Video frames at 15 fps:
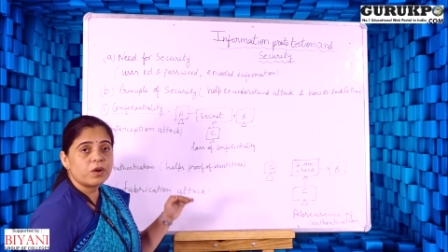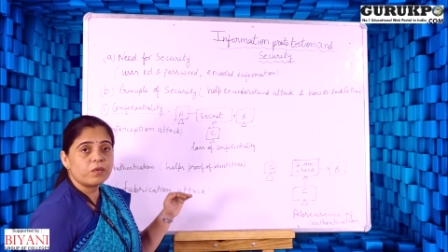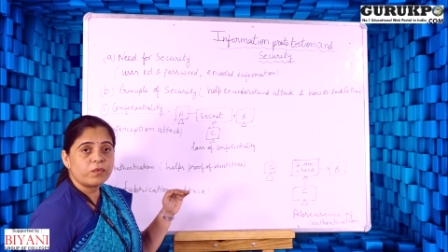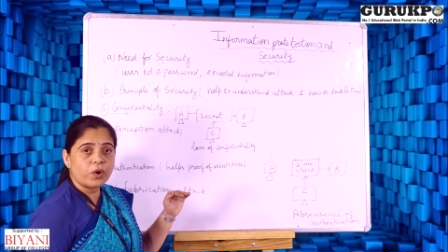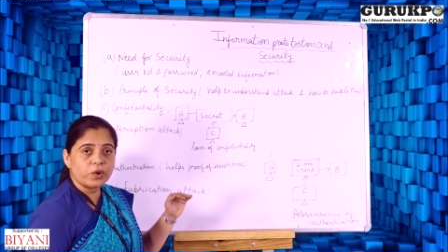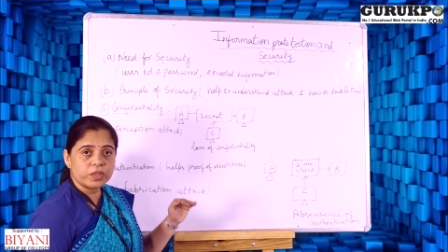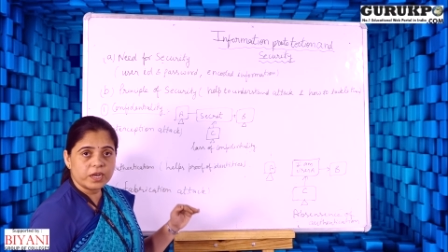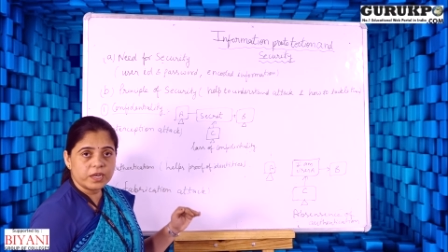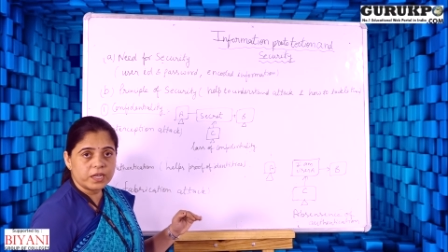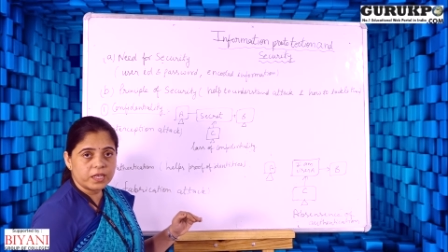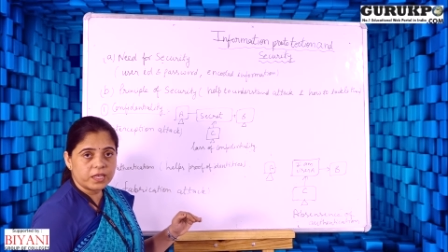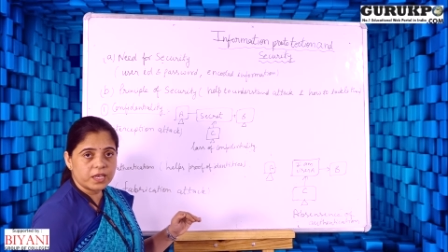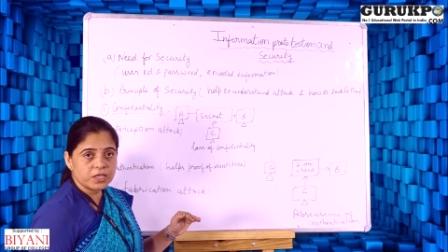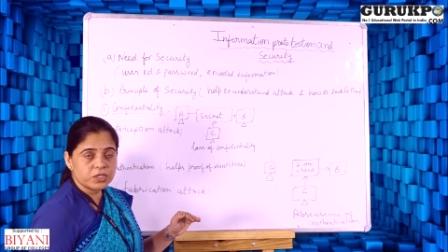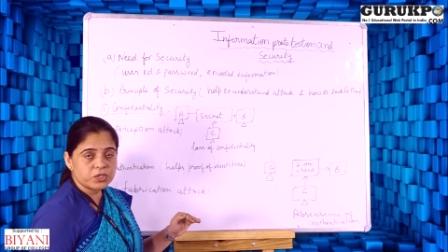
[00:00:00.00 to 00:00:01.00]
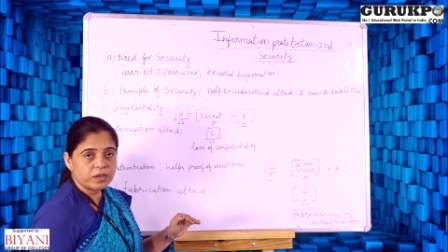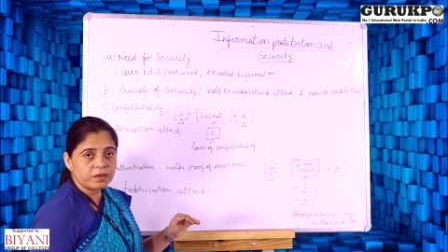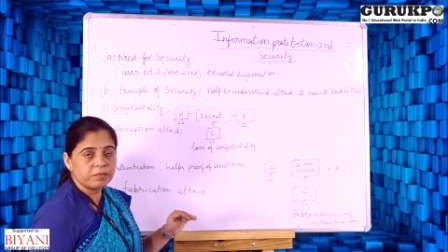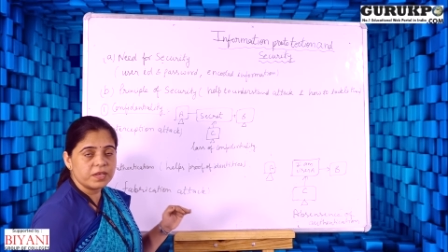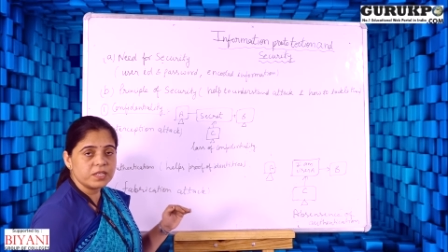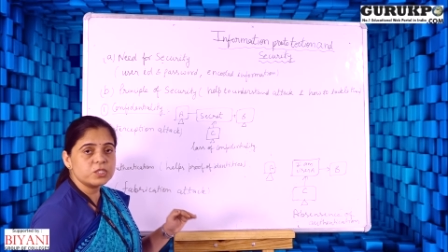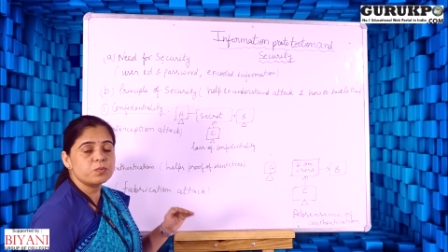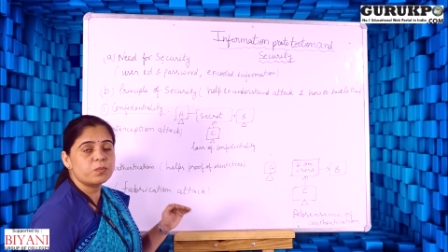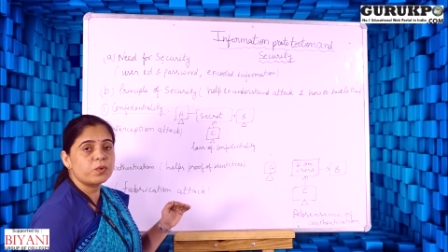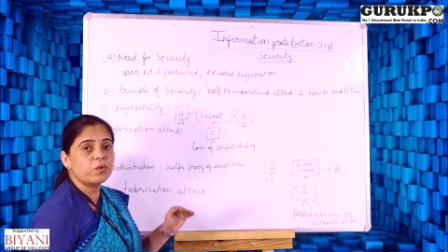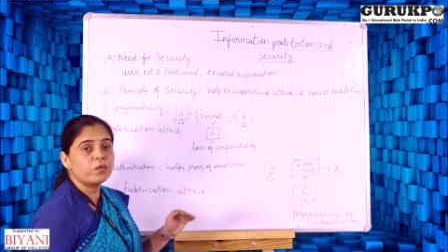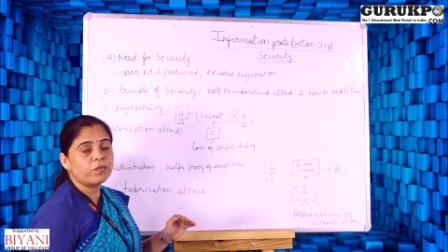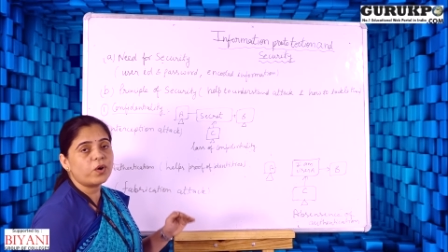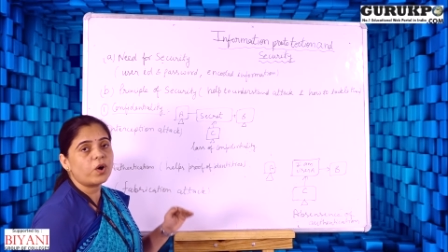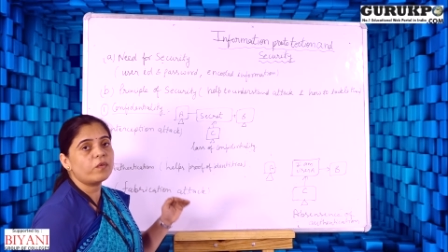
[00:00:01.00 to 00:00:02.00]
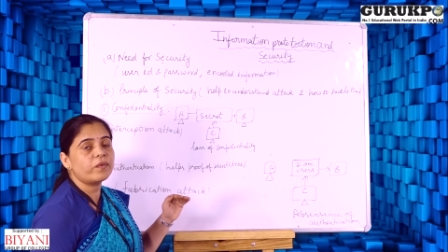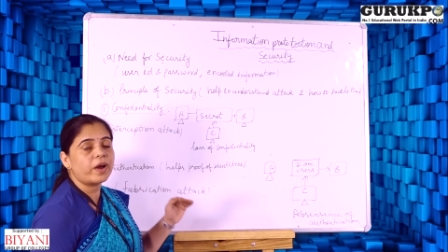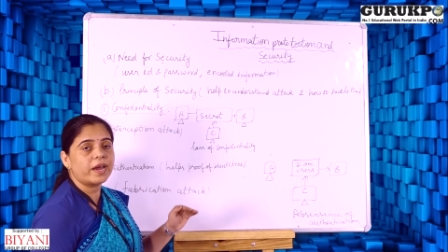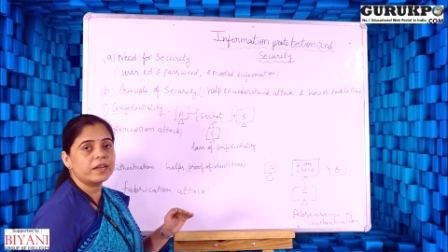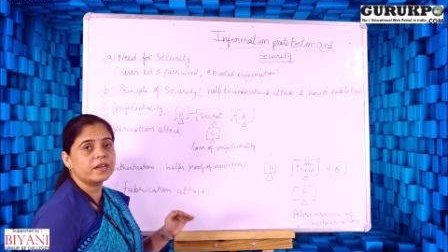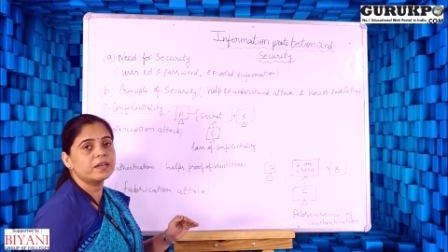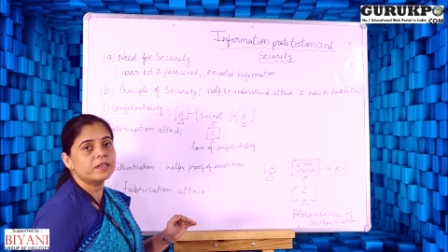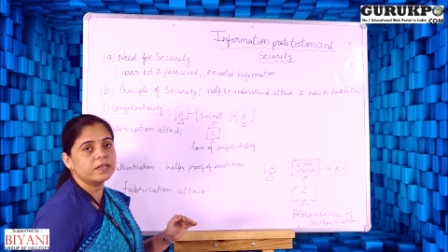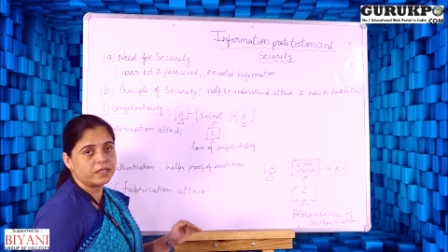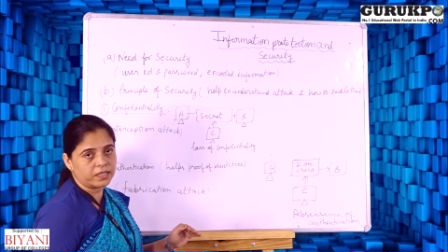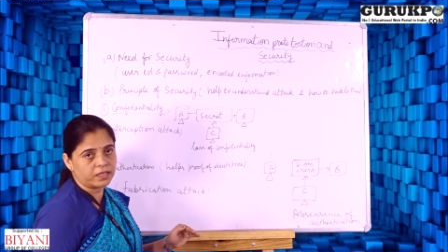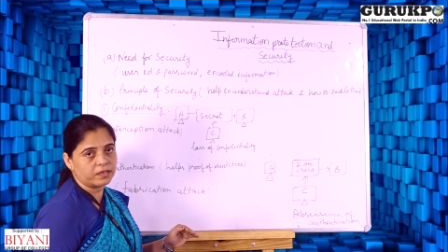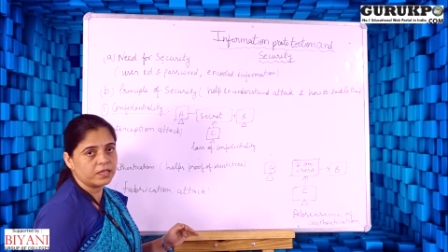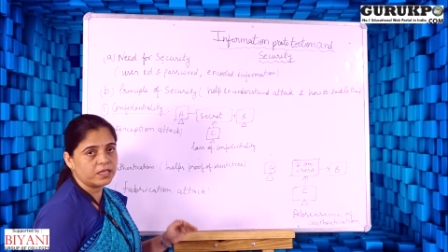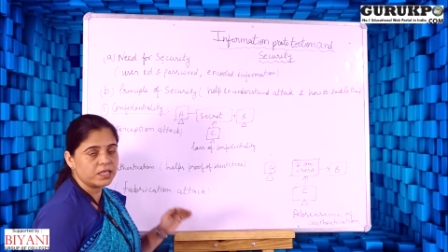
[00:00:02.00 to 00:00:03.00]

of authentication, means proof of identity.